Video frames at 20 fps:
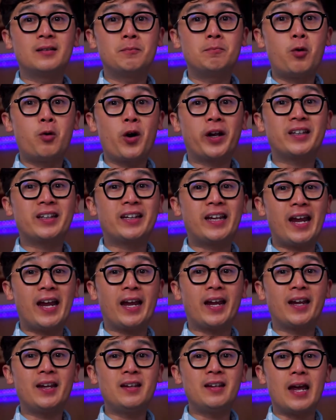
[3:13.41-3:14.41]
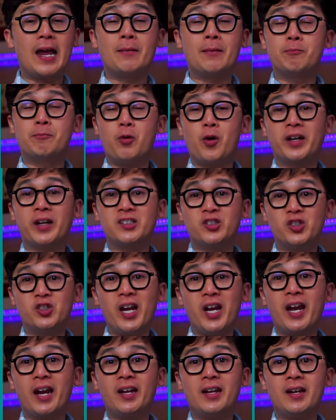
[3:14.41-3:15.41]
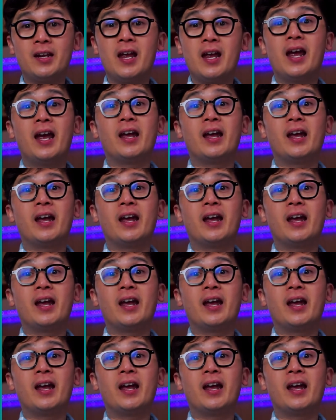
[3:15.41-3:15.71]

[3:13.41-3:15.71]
point K and point J,